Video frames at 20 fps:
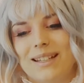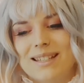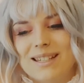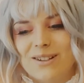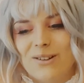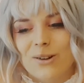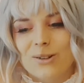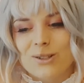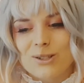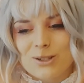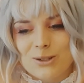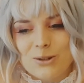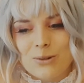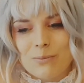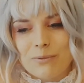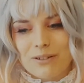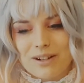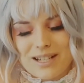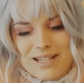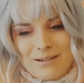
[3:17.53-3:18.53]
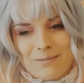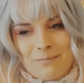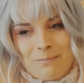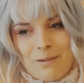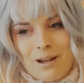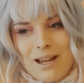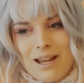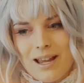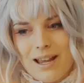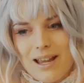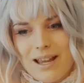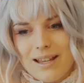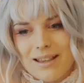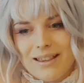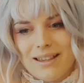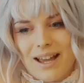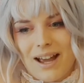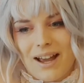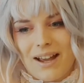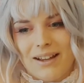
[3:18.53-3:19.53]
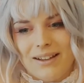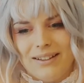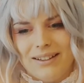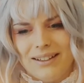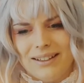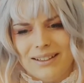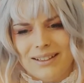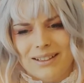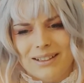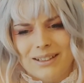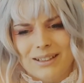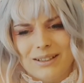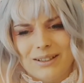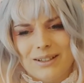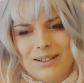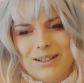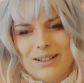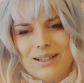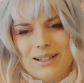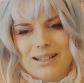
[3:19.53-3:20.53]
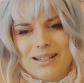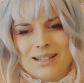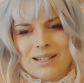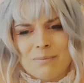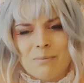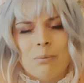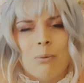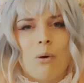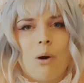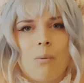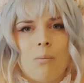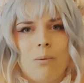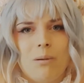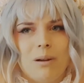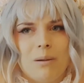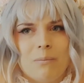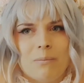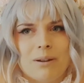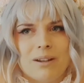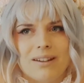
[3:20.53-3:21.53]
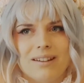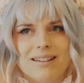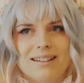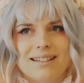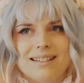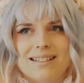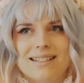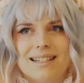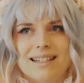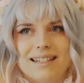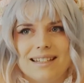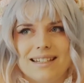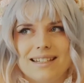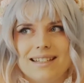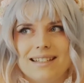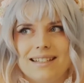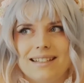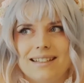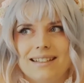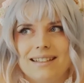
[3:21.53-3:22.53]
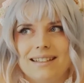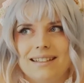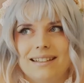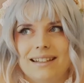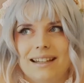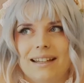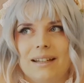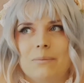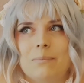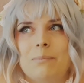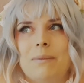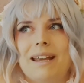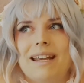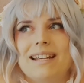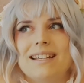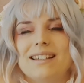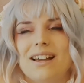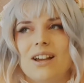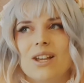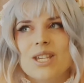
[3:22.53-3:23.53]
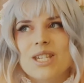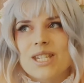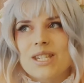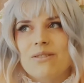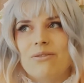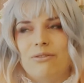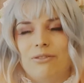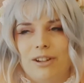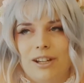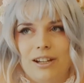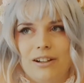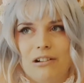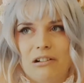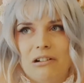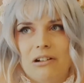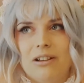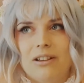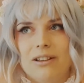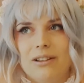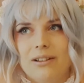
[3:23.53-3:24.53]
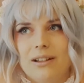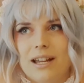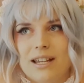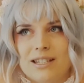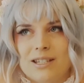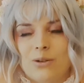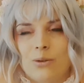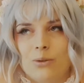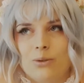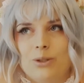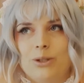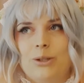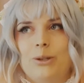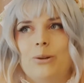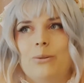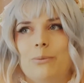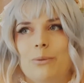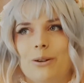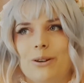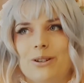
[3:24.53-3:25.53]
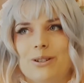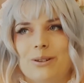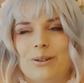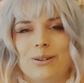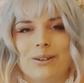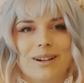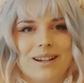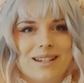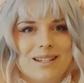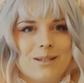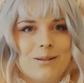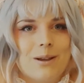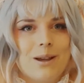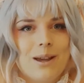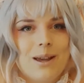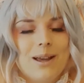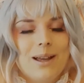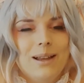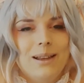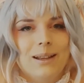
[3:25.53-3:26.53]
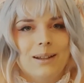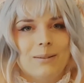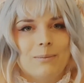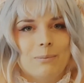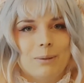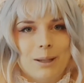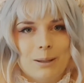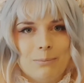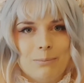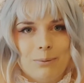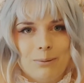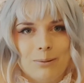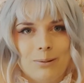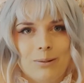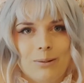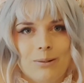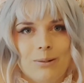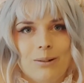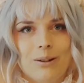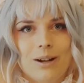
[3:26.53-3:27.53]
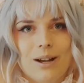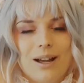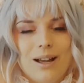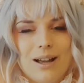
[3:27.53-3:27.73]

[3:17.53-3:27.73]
it's a consumerism that like its problem because it like makes us feel as consumers or as like people